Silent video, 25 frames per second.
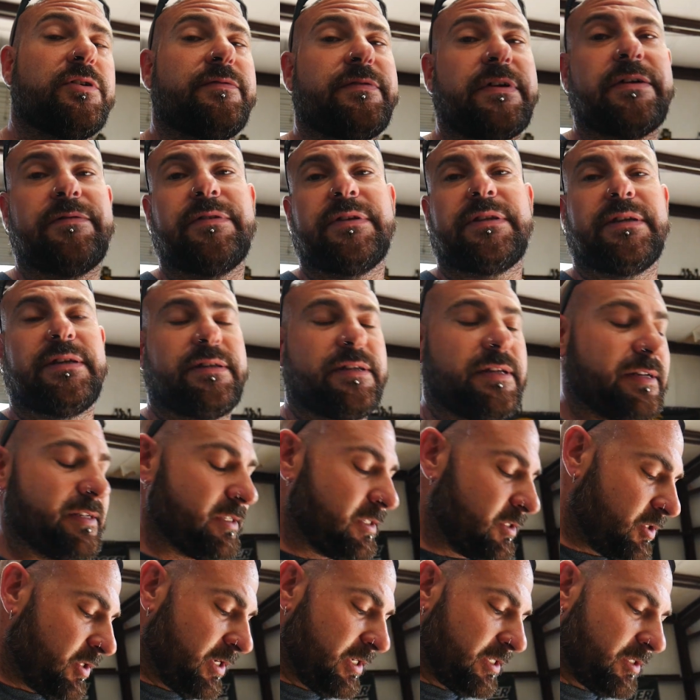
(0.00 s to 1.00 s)
of everything that
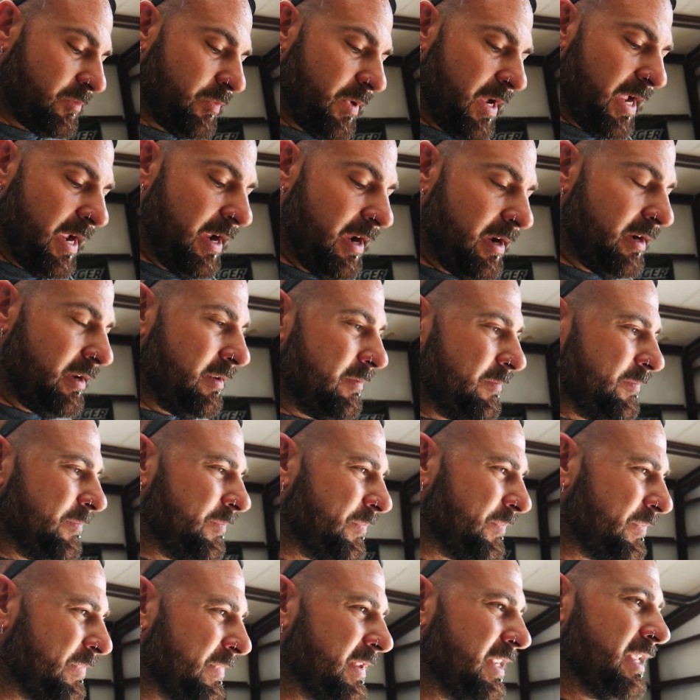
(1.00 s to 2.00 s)
has transpired.
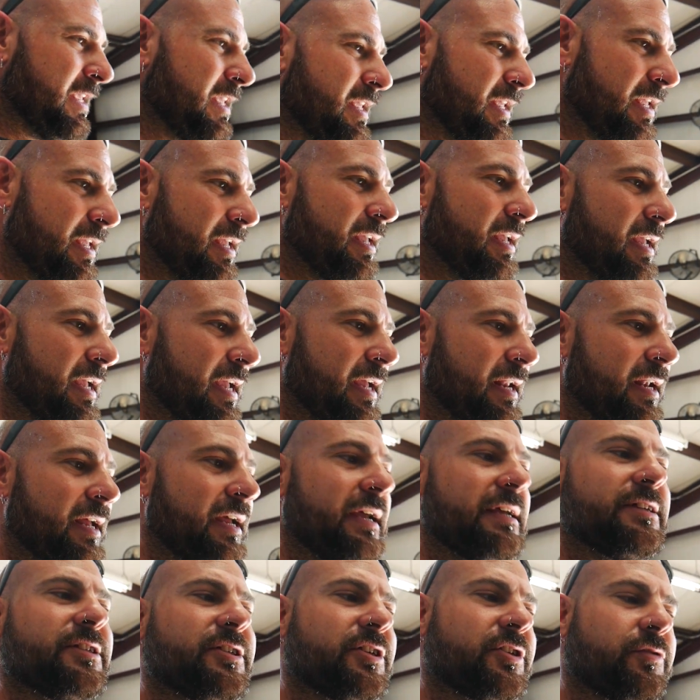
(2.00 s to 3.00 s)

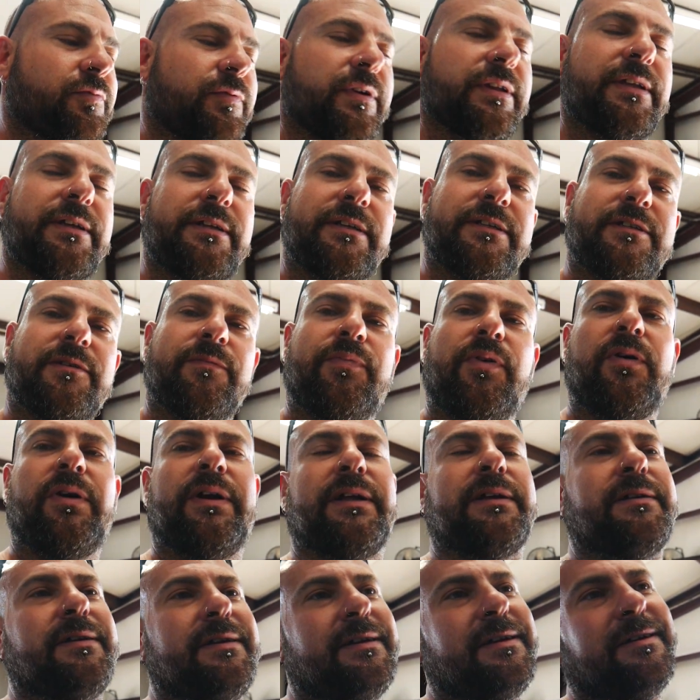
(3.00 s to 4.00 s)
And it's just really
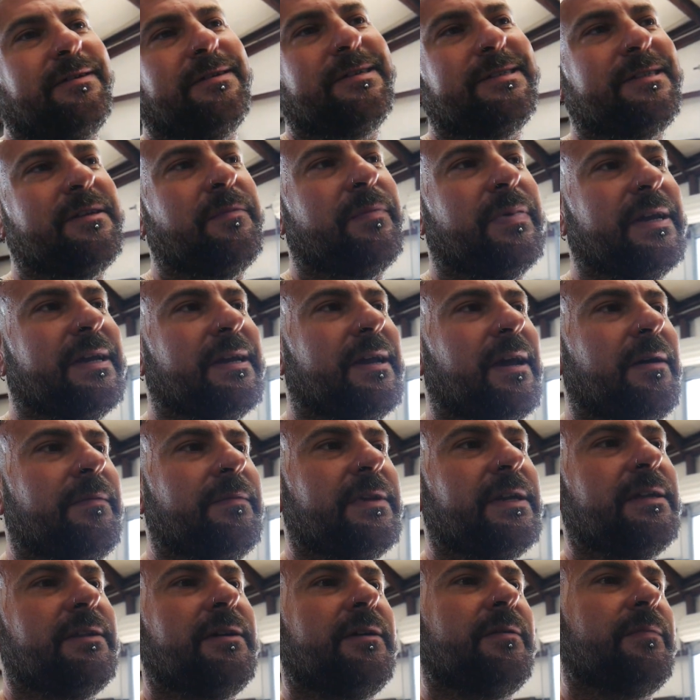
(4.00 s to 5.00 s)
disappointing. You know, it's a big
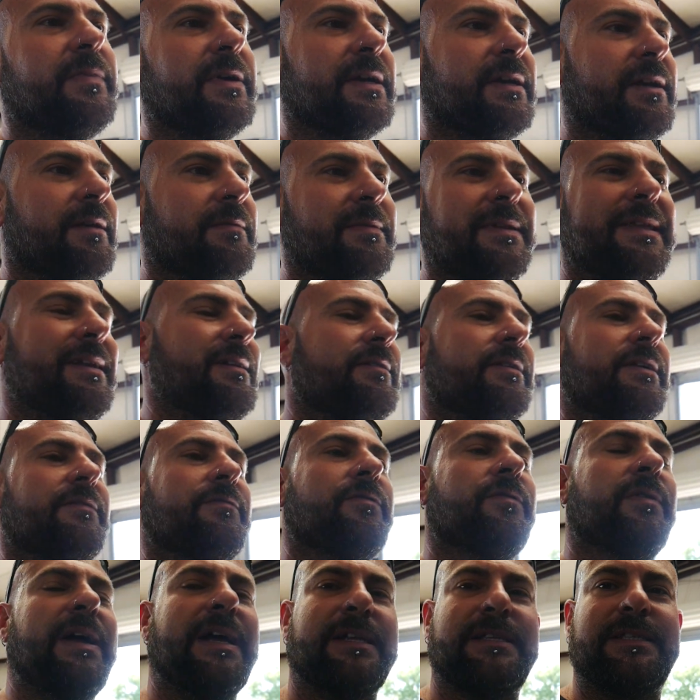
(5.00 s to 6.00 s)
company. They're a big company. They don't give a
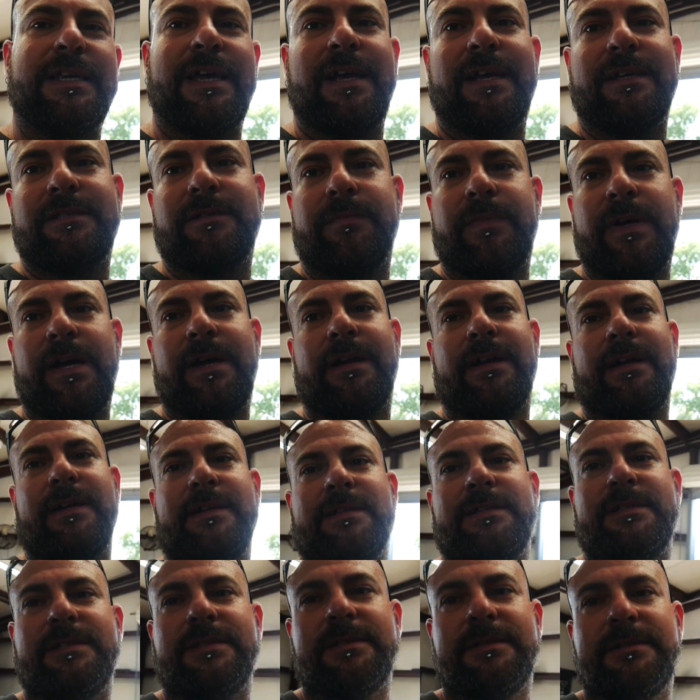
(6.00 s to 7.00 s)
rat's ass about
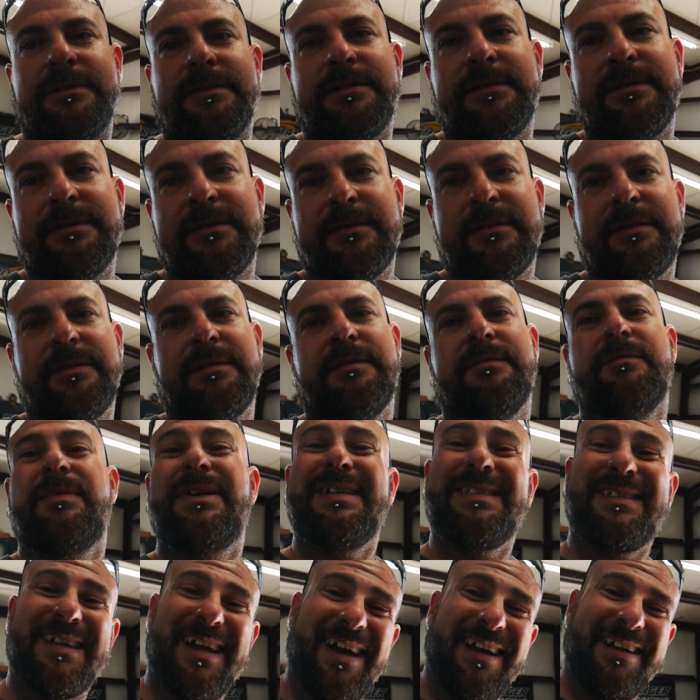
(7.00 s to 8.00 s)
us. But
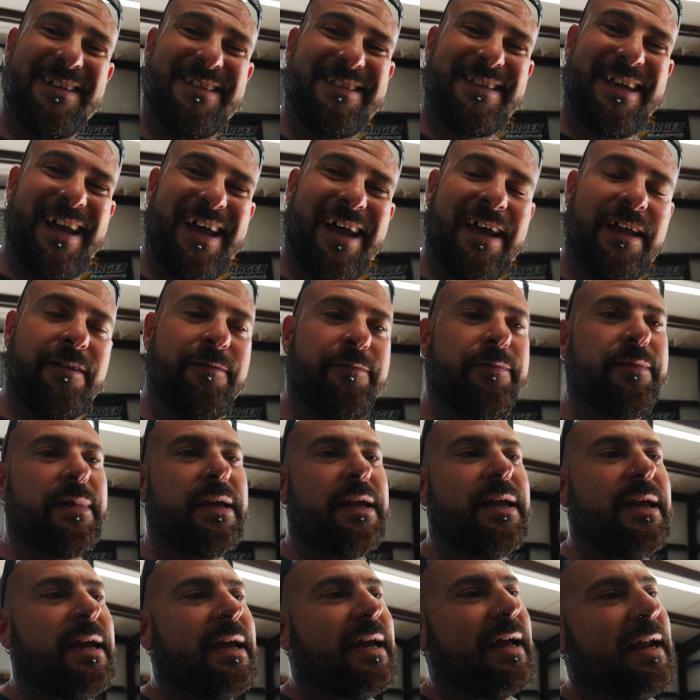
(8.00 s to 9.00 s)
it's kind of sad.
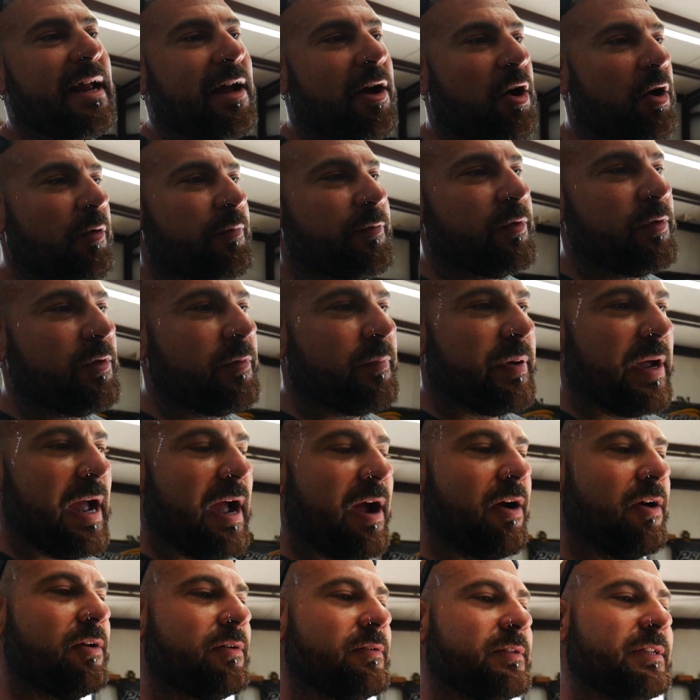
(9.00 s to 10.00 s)
And I hope through the
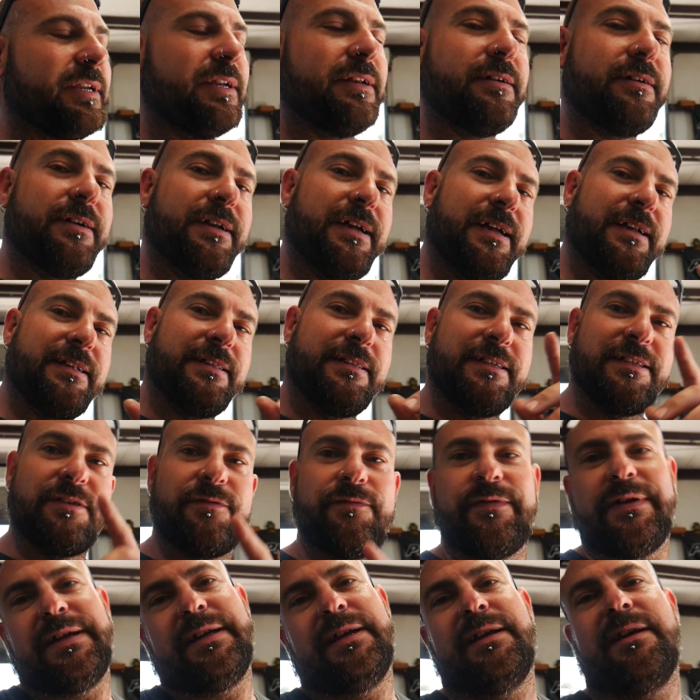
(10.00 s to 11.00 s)
power of the internet and this
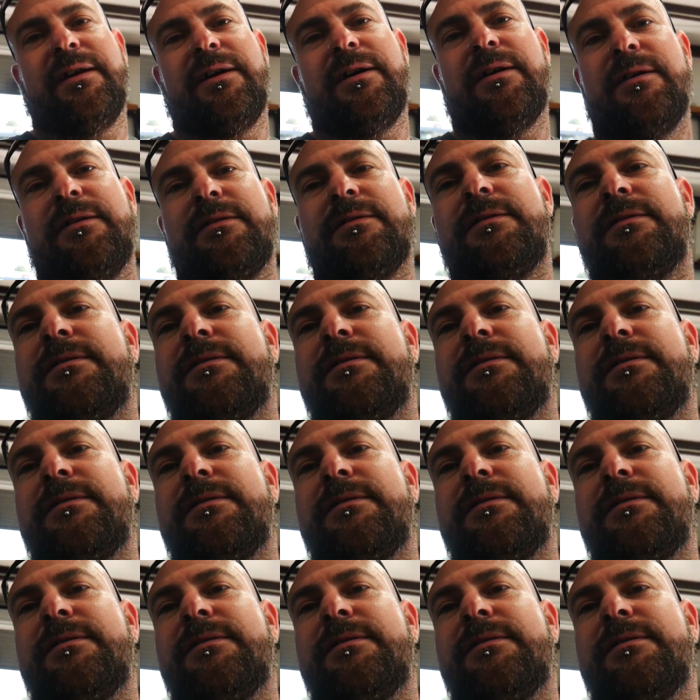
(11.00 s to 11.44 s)
video,